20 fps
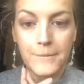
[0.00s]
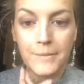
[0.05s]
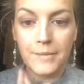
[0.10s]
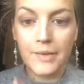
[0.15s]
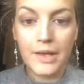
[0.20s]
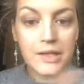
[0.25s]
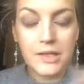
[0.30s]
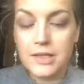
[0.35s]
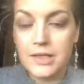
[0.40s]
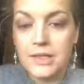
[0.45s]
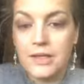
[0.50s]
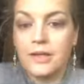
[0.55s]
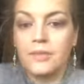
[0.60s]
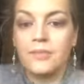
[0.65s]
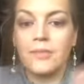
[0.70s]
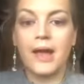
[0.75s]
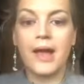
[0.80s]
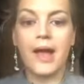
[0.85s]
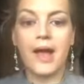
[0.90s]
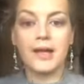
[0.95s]
It doesn't hurt
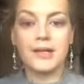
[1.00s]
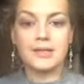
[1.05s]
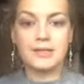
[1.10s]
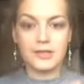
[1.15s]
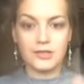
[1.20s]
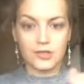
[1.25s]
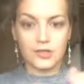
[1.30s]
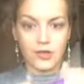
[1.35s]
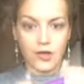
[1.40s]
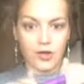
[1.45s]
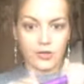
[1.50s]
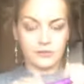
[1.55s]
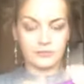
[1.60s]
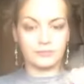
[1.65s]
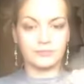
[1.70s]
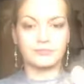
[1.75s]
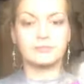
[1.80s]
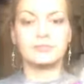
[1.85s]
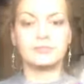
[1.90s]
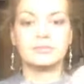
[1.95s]
my eyes at all.
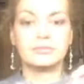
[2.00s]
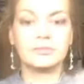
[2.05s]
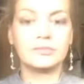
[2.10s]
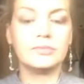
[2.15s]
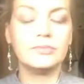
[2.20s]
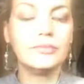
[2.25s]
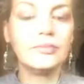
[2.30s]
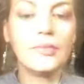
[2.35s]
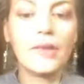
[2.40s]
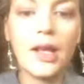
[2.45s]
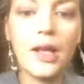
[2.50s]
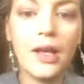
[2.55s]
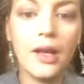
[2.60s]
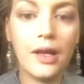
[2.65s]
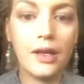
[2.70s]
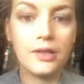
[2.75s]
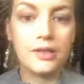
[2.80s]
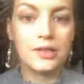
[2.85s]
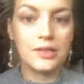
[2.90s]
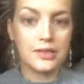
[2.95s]

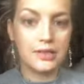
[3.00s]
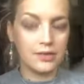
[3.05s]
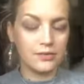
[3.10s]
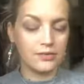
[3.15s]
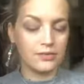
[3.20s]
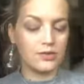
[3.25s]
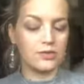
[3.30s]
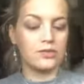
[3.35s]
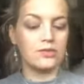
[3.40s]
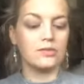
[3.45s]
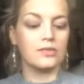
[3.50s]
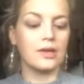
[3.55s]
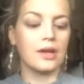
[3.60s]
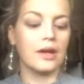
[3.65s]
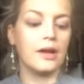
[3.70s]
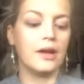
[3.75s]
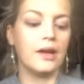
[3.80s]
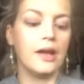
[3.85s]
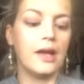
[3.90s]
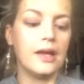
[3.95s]
Doesn't give you
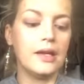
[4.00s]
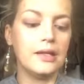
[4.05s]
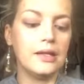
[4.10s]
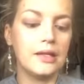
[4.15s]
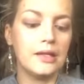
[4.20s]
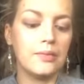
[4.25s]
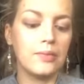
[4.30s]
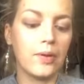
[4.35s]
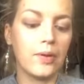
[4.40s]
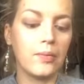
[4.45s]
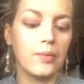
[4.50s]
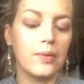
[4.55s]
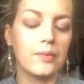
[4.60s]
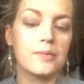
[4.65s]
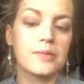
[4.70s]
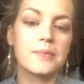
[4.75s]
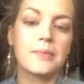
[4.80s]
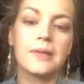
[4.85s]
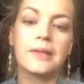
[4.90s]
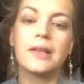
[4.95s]
any problems,
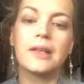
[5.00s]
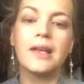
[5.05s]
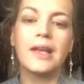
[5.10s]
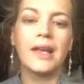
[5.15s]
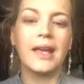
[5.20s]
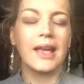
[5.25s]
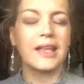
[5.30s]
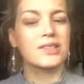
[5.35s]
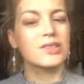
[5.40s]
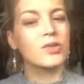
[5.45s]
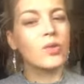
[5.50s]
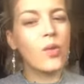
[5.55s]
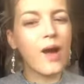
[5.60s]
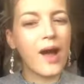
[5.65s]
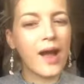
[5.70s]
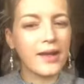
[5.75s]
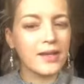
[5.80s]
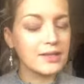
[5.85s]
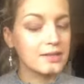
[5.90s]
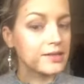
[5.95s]
but it's
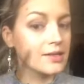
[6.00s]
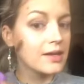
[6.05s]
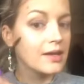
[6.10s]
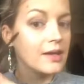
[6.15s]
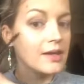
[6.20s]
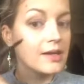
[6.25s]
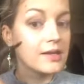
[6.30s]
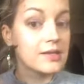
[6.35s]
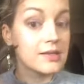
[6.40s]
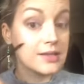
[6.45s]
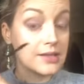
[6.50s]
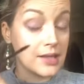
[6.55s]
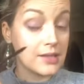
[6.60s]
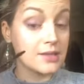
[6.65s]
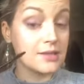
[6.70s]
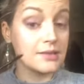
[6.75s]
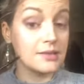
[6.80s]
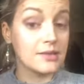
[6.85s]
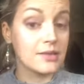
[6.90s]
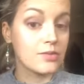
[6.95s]
quite
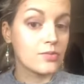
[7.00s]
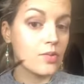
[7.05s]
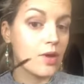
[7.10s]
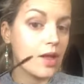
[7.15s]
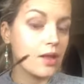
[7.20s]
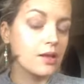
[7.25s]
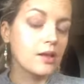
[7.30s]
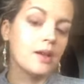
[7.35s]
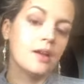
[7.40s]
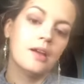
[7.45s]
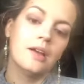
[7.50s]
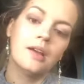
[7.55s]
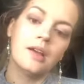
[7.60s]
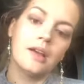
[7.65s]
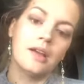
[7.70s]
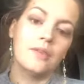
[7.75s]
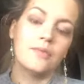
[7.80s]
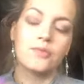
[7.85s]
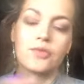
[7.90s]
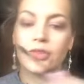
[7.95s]
subtle as well.
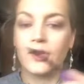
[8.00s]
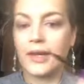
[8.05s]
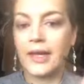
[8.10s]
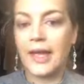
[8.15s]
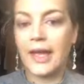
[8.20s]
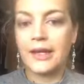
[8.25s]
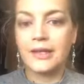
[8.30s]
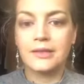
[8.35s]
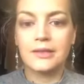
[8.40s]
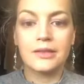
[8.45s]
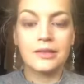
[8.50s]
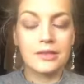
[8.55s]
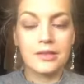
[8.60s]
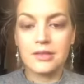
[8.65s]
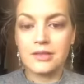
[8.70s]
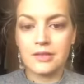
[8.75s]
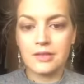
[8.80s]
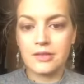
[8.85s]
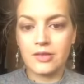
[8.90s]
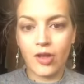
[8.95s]
So again, this
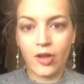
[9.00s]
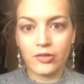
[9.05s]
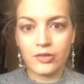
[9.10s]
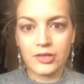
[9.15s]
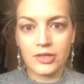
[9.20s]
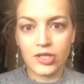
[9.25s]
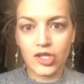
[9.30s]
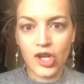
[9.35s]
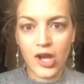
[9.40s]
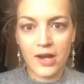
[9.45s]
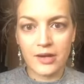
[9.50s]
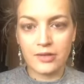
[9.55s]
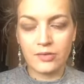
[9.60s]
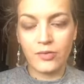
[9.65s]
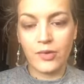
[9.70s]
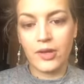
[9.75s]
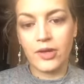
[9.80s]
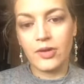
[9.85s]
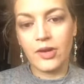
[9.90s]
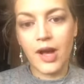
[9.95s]
is not a channel
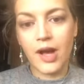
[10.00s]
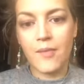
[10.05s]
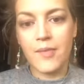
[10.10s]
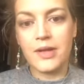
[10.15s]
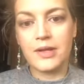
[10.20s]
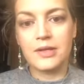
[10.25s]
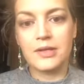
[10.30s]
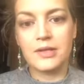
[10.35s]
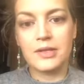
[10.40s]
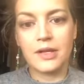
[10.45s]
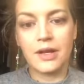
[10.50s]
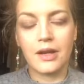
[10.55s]
where you come and